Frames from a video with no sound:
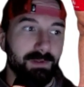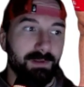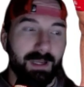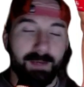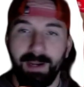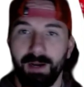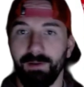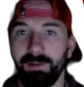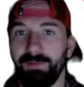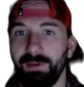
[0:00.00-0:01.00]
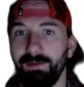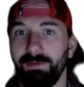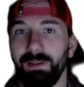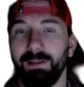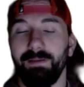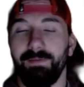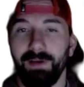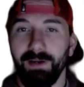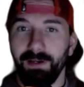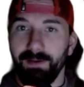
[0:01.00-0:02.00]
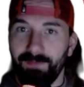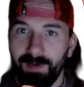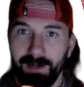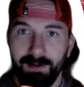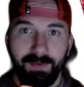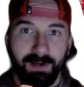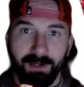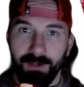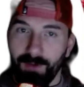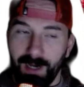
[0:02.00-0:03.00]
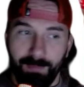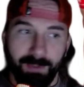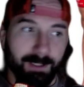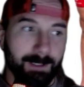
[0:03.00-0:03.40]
a lot of power in the feet, very good fighter, very good grappling,